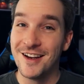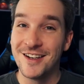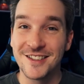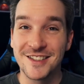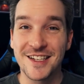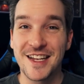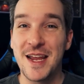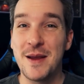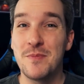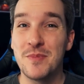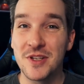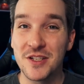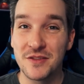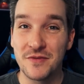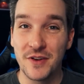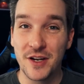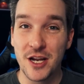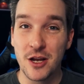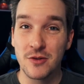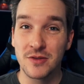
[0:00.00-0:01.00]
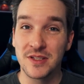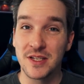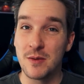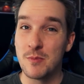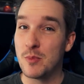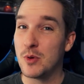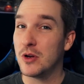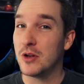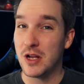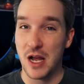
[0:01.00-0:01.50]
To keep this video
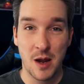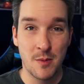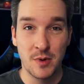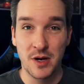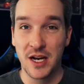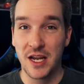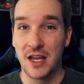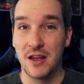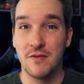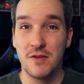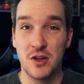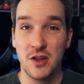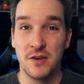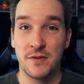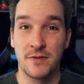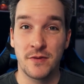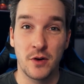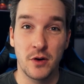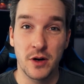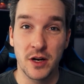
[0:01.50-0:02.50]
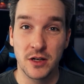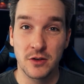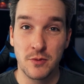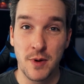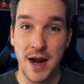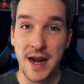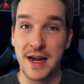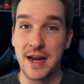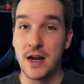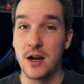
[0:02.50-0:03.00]
simple, I'm gonna give you the verdict
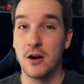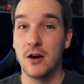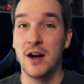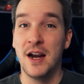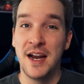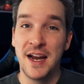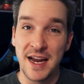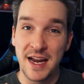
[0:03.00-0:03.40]
right here.